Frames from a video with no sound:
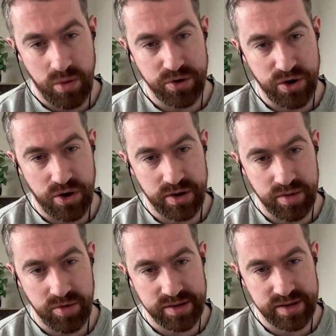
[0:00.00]
we're talking
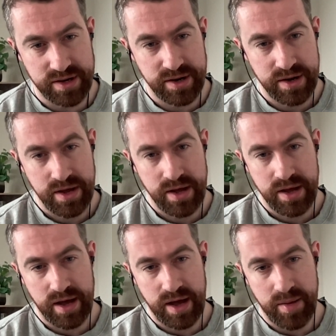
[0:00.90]
about here.
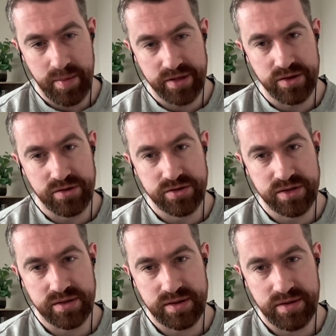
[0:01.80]
And there's a
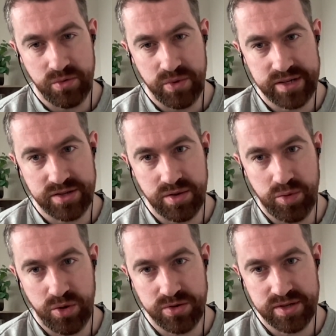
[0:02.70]
different ways to
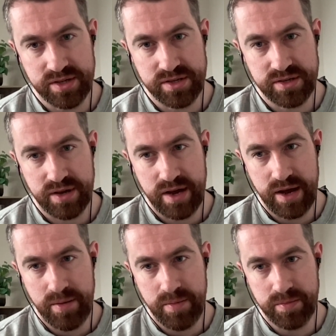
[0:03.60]
approach this.
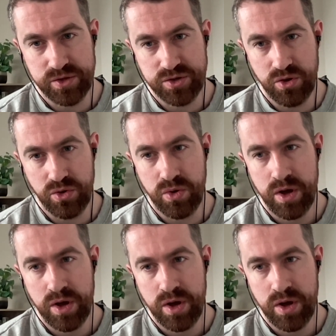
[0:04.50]
So